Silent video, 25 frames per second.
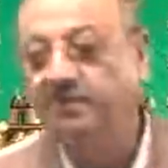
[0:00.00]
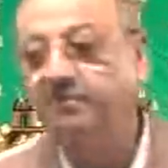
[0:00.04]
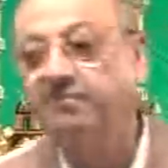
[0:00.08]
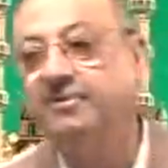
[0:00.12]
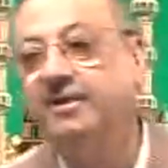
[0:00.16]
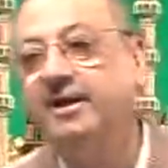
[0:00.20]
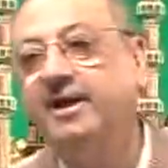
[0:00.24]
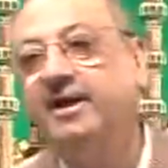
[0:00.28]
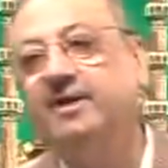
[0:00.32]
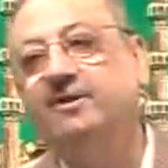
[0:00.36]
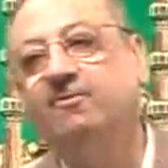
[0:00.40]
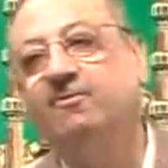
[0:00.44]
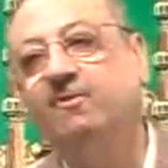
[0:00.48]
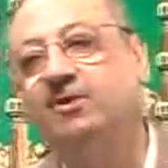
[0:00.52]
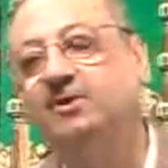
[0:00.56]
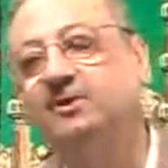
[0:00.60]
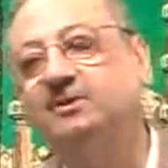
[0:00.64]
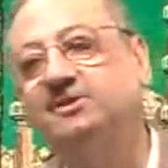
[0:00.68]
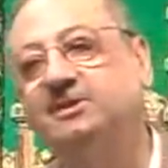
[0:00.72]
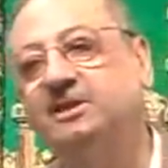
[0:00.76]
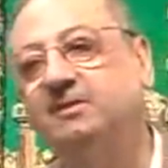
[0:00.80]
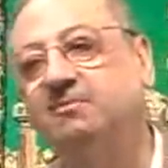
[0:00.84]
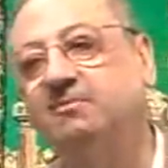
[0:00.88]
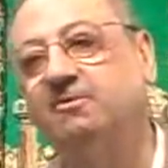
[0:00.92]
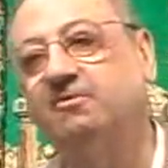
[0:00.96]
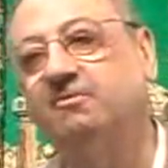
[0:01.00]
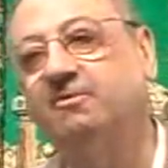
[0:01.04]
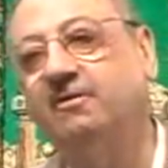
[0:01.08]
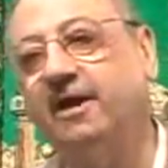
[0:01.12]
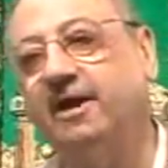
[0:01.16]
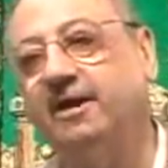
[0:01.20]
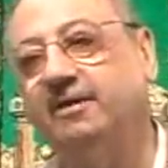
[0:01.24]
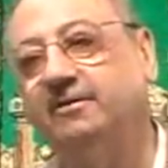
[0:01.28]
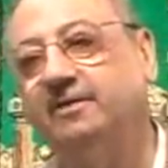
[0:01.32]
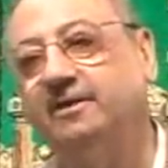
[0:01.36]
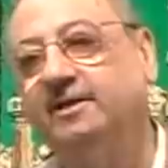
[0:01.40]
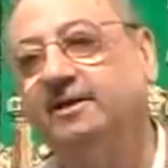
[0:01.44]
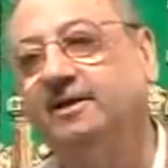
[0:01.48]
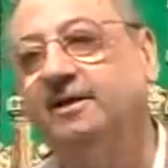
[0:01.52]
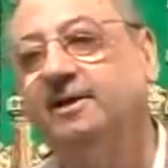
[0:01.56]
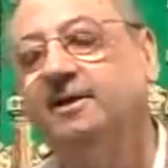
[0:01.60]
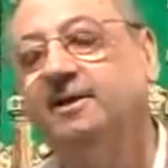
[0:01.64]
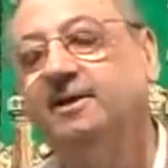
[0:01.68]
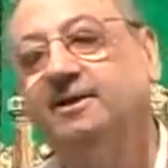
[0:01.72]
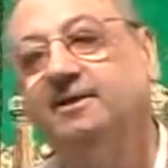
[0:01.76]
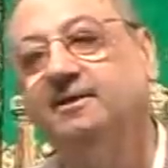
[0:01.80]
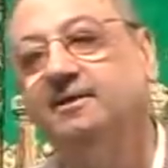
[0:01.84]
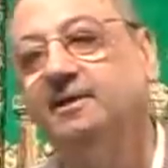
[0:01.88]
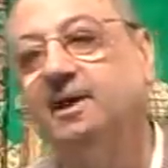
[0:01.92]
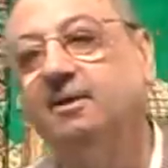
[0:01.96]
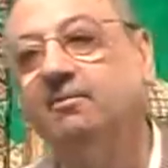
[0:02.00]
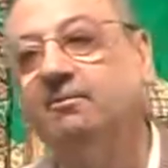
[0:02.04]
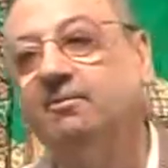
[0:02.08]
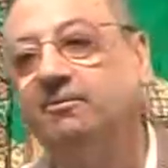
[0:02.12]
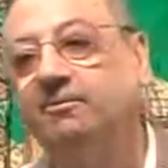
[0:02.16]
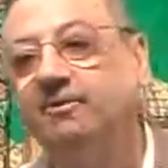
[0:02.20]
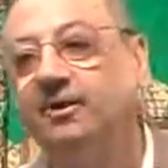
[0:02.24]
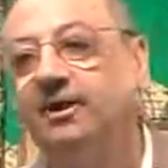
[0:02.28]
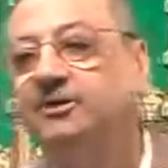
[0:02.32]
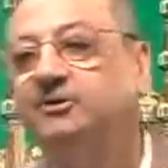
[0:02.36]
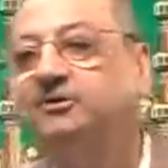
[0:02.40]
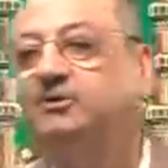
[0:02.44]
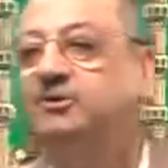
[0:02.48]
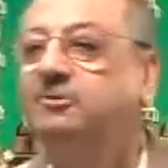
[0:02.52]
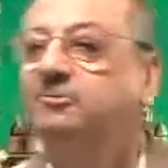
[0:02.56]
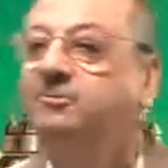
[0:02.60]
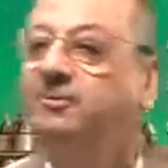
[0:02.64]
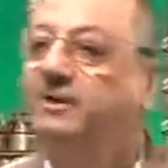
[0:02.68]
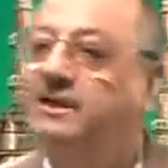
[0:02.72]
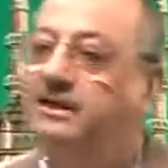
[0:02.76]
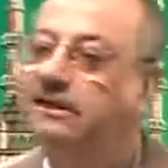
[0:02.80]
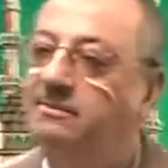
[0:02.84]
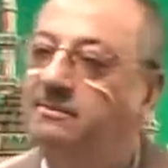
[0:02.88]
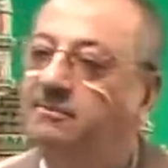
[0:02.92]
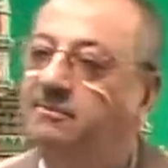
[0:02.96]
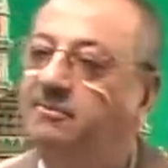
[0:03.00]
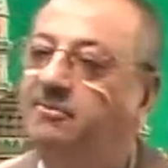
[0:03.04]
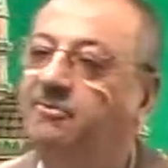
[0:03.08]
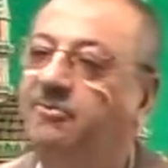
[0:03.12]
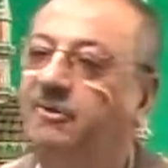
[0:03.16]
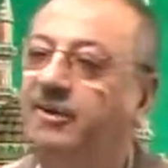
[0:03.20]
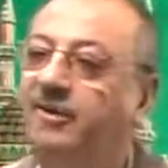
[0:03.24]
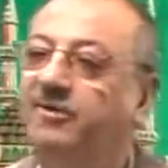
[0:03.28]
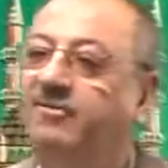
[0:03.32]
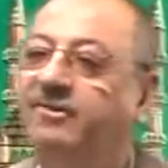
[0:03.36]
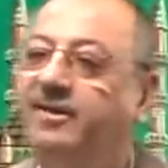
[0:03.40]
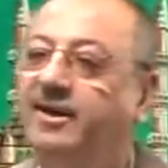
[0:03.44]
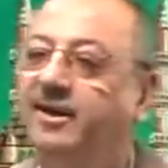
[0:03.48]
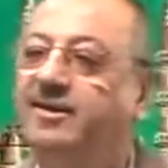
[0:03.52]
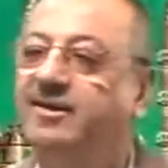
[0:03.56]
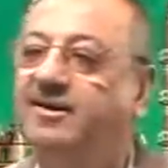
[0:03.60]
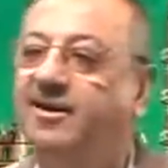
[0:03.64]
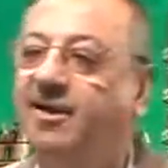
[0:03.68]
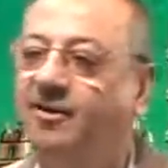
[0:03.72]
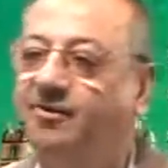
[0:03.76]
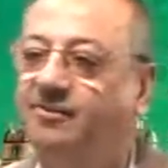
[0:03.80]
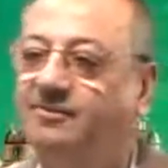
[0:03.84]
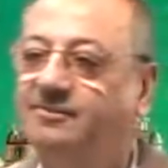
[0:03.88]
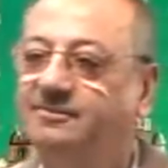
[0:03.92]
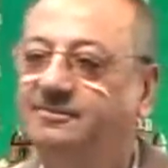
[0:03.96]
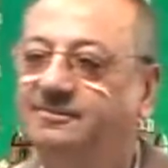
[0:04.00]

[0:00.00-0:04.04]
five, what is number five? Number five should become our favorite now.